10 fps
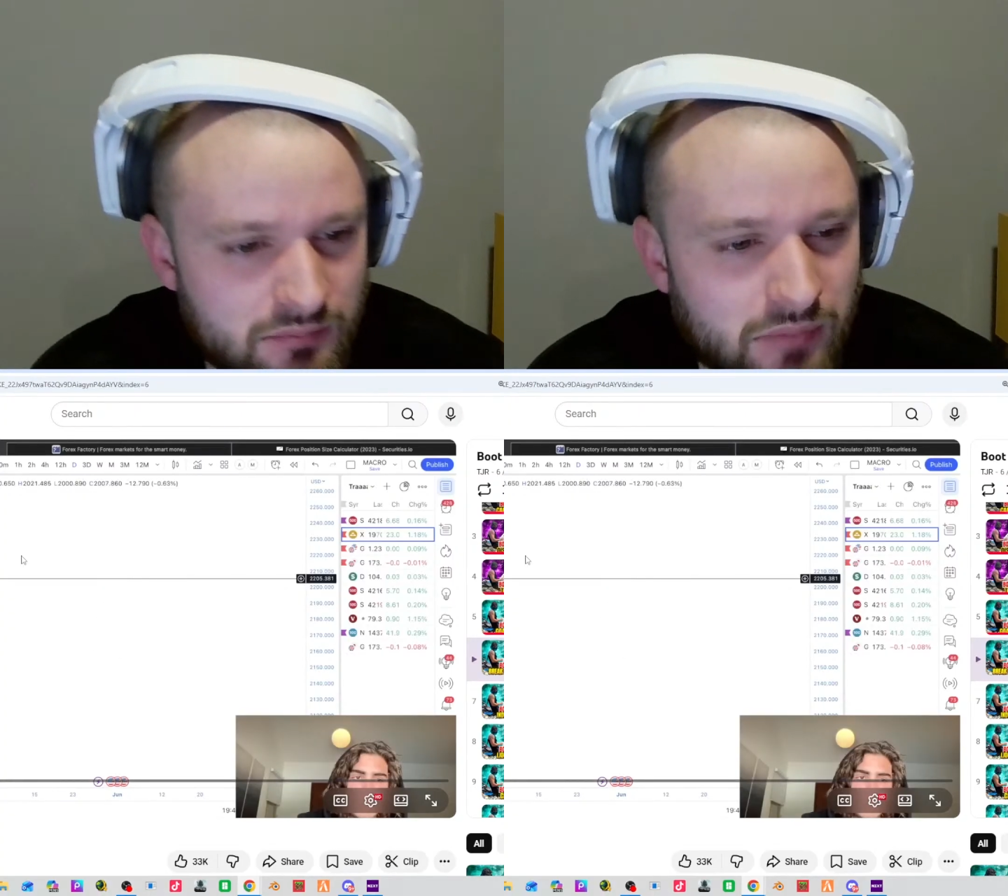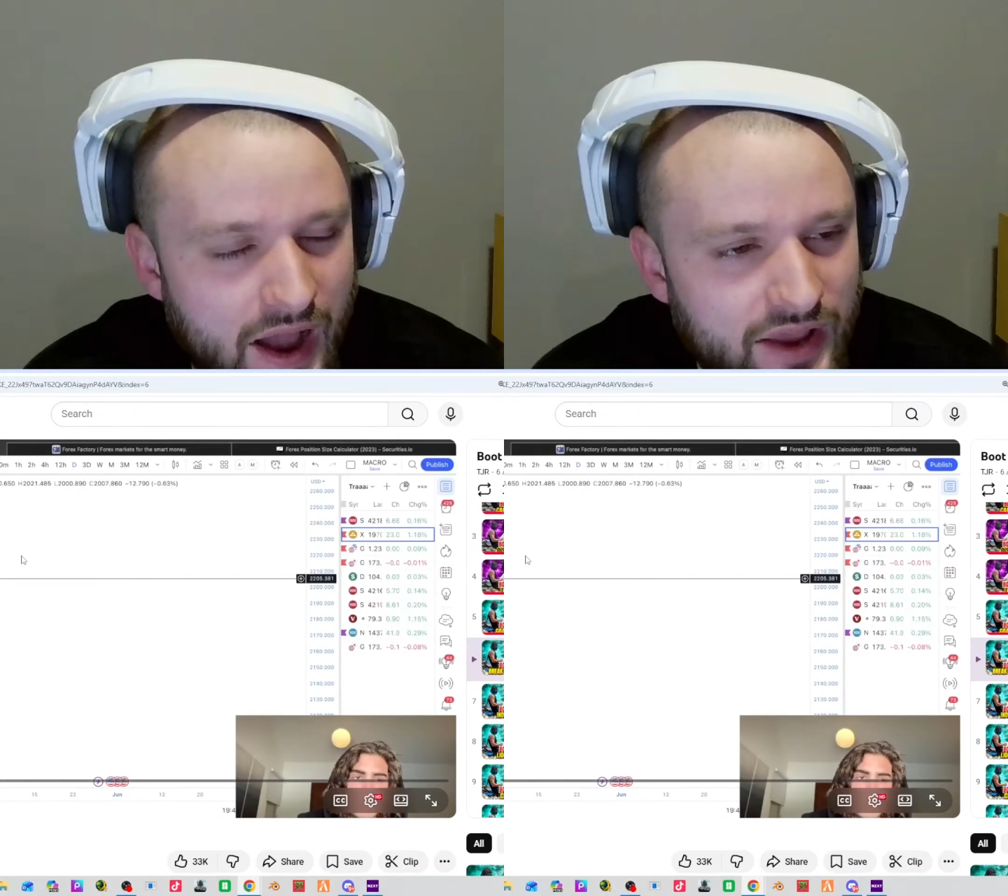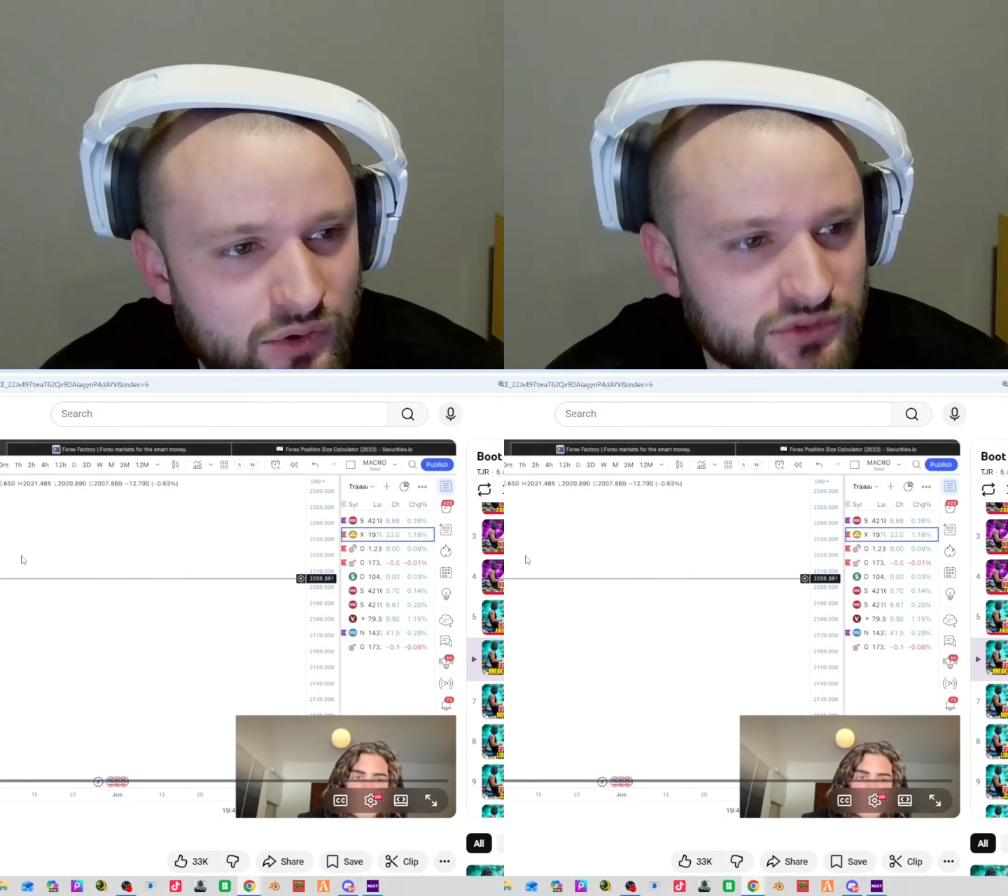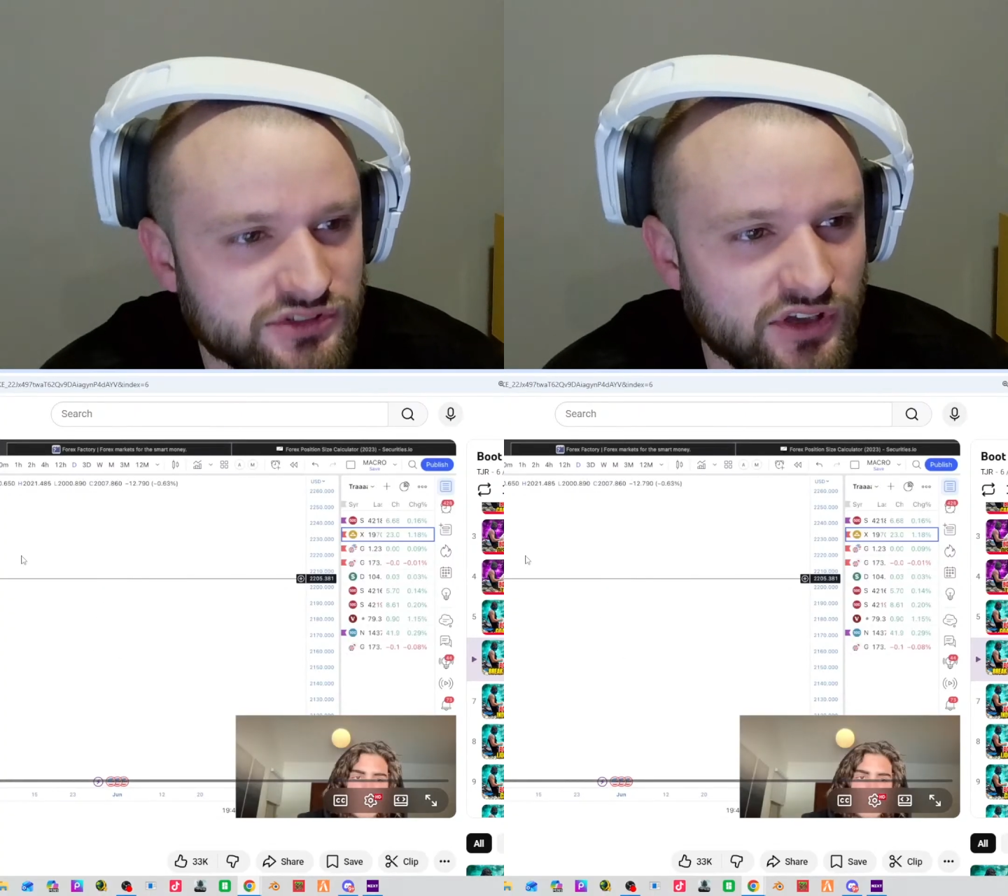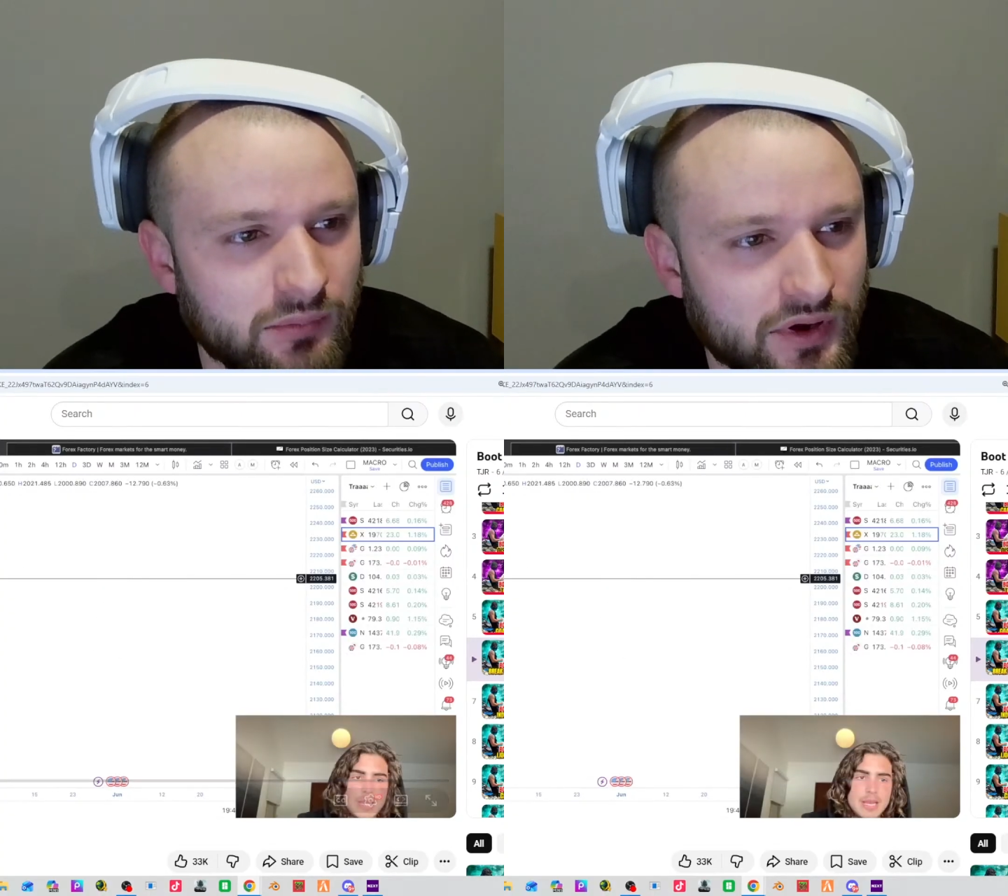buy no
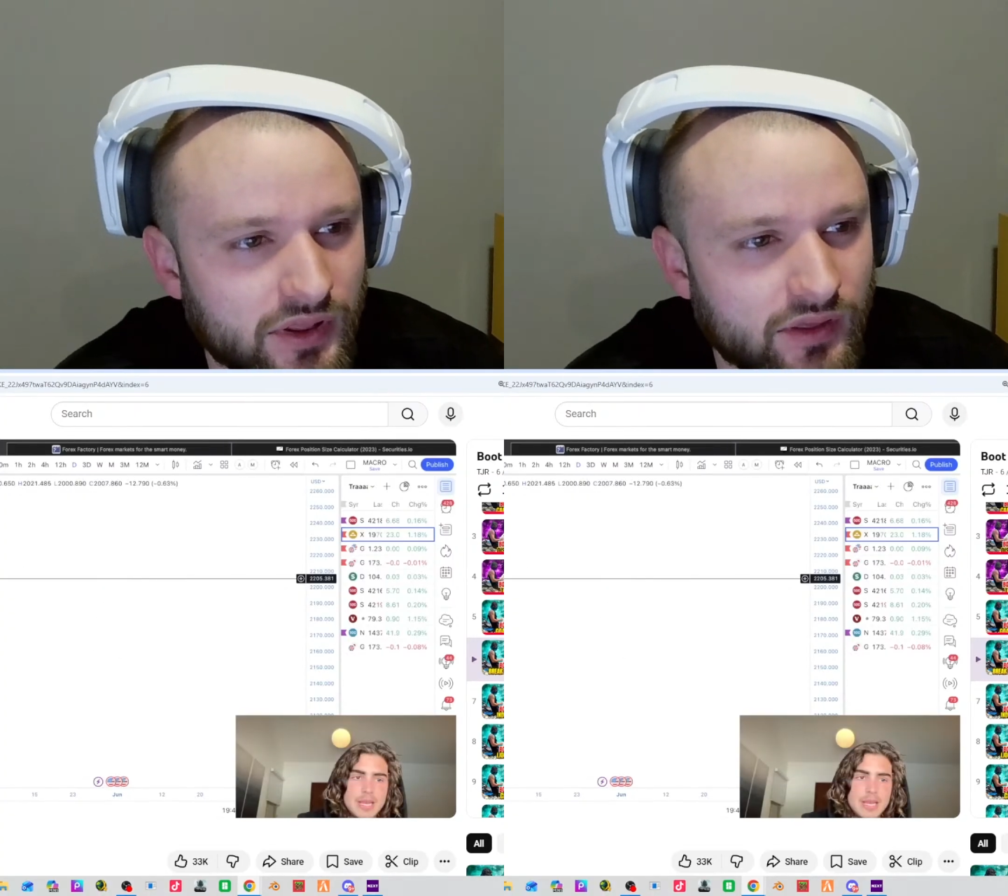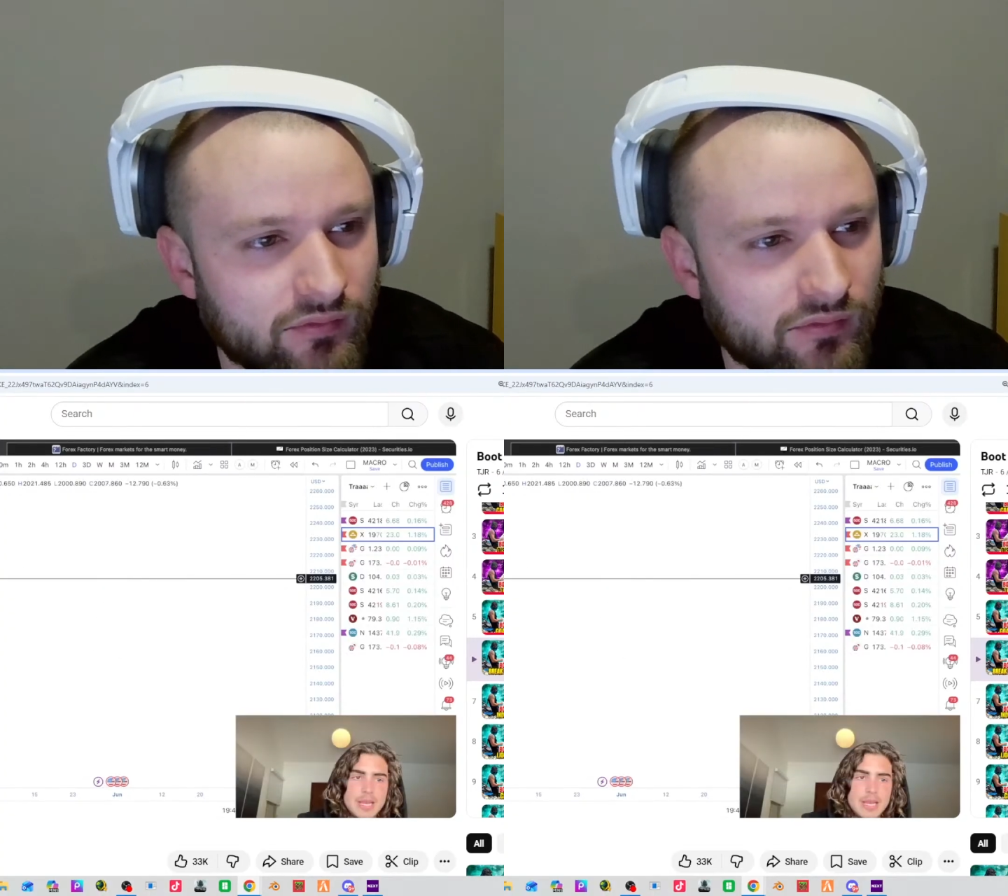sell, buddy.